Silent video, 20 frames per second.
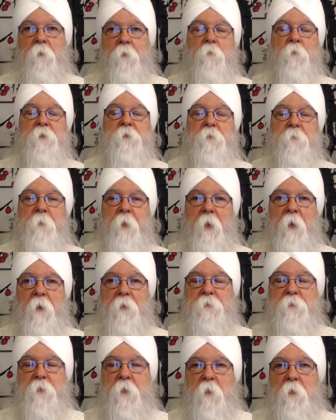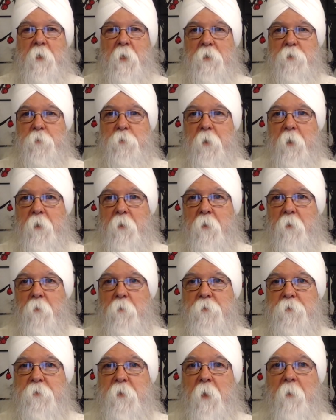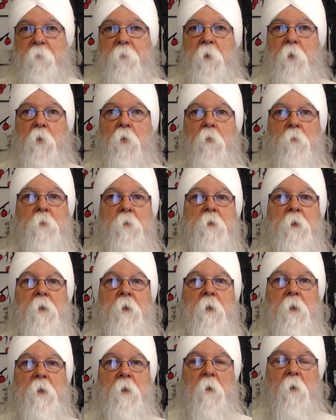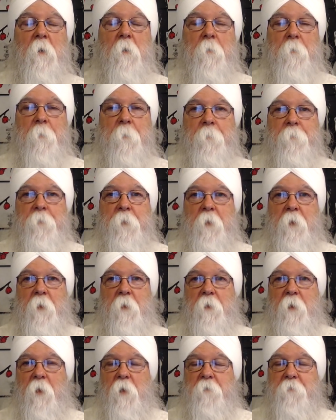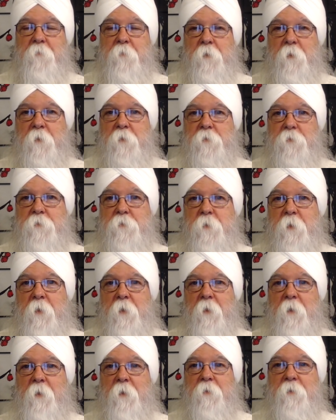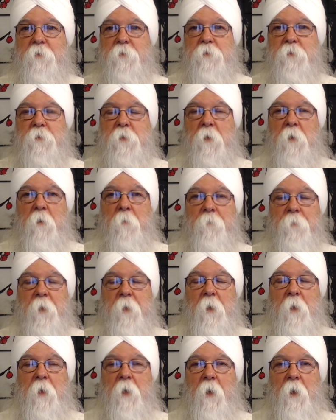in the recent past. Ashwagandha was named the herb of the year in the health food industry this year,